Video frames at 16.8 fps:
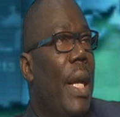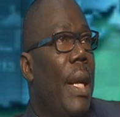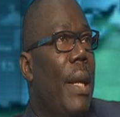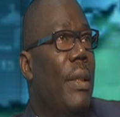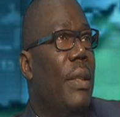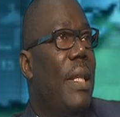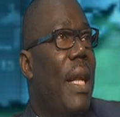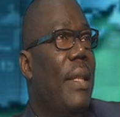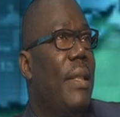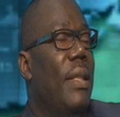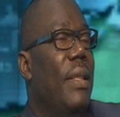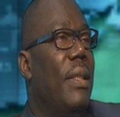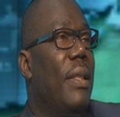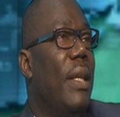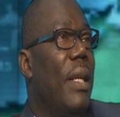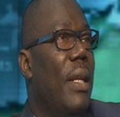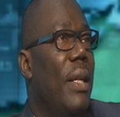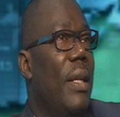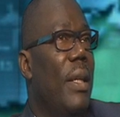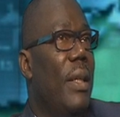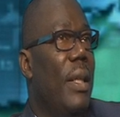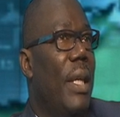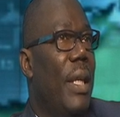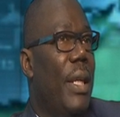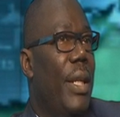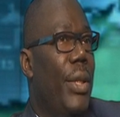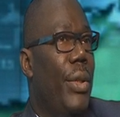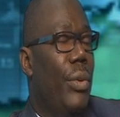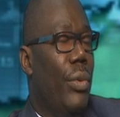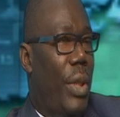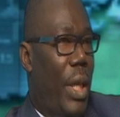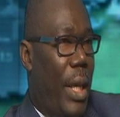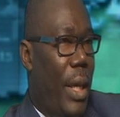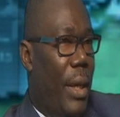Statistically in the
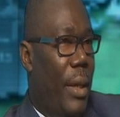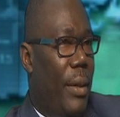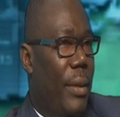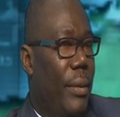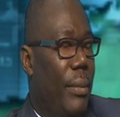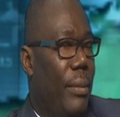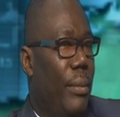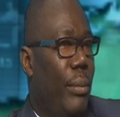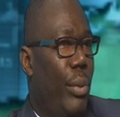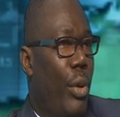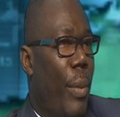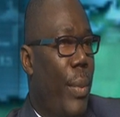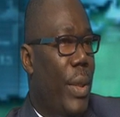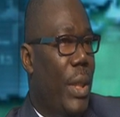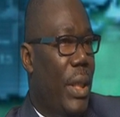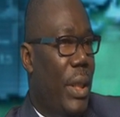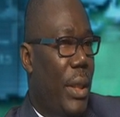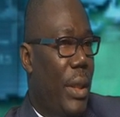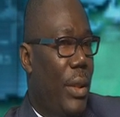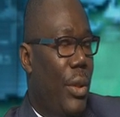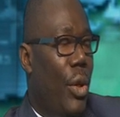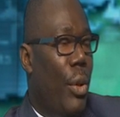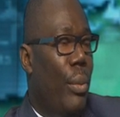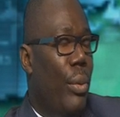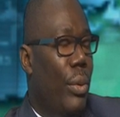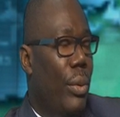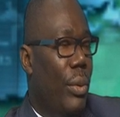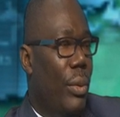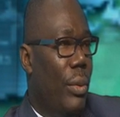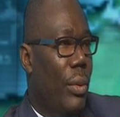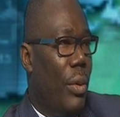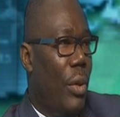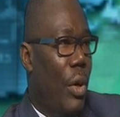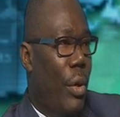UK, property double
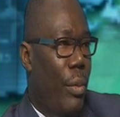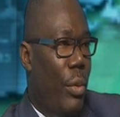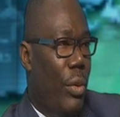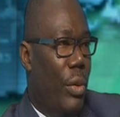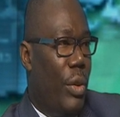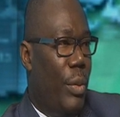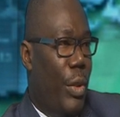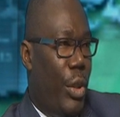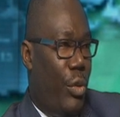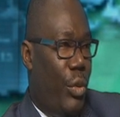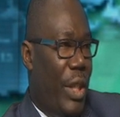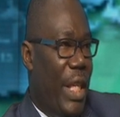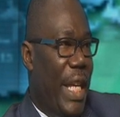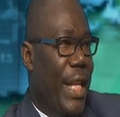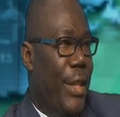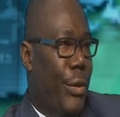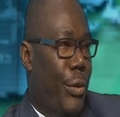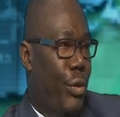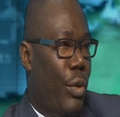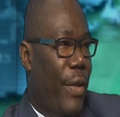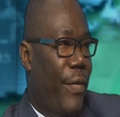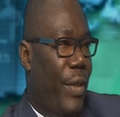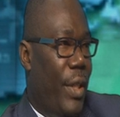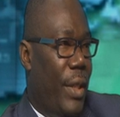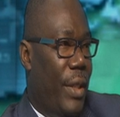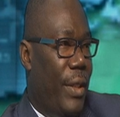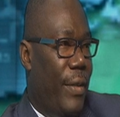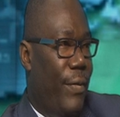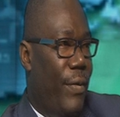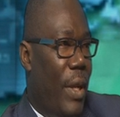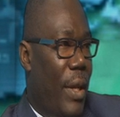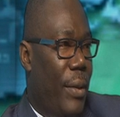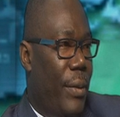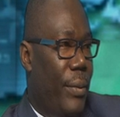almost between 8 to 12 years in
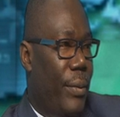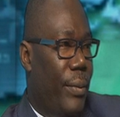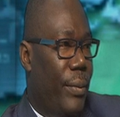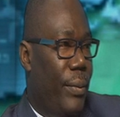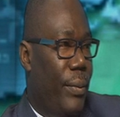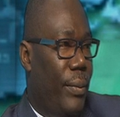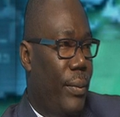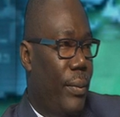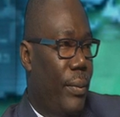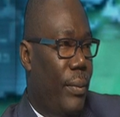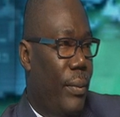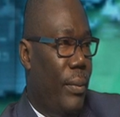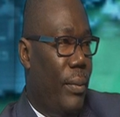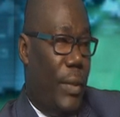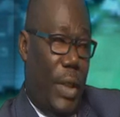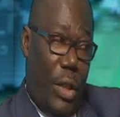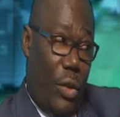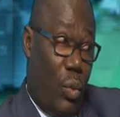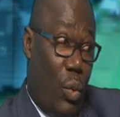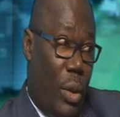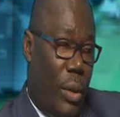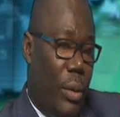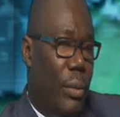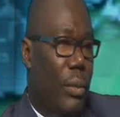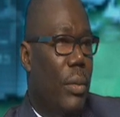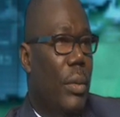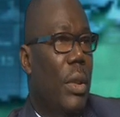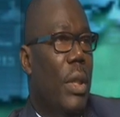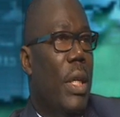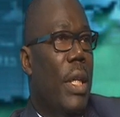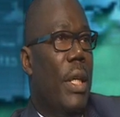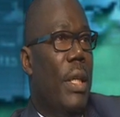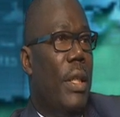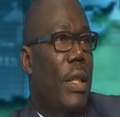value. That's one.
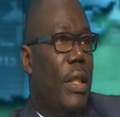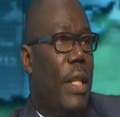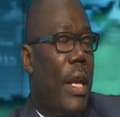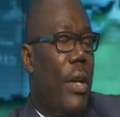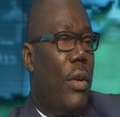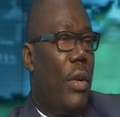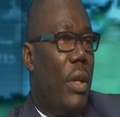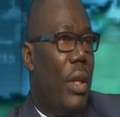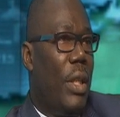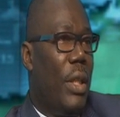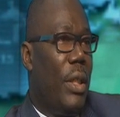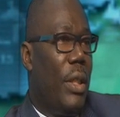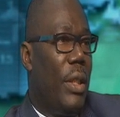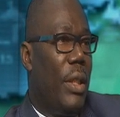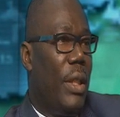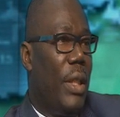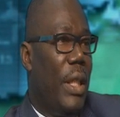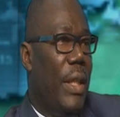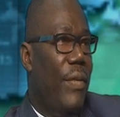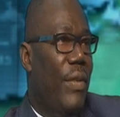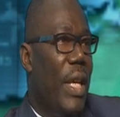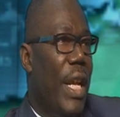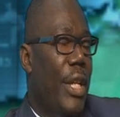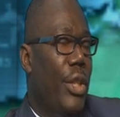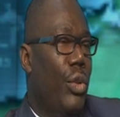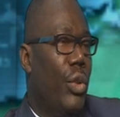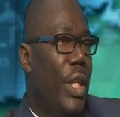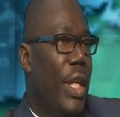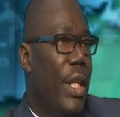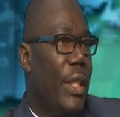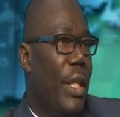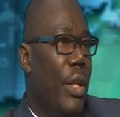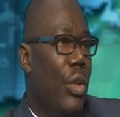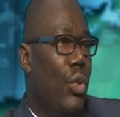Secondly, if they're
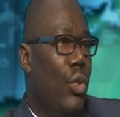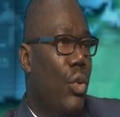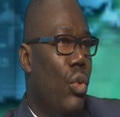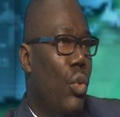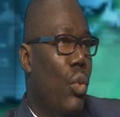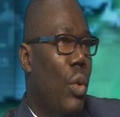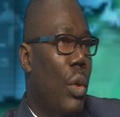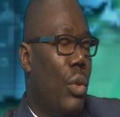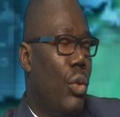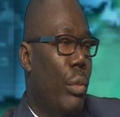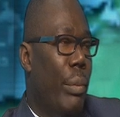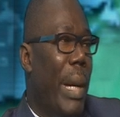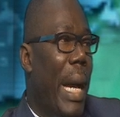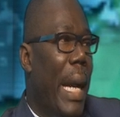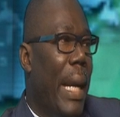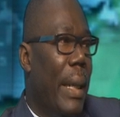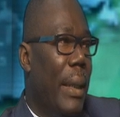educated to know what to buy.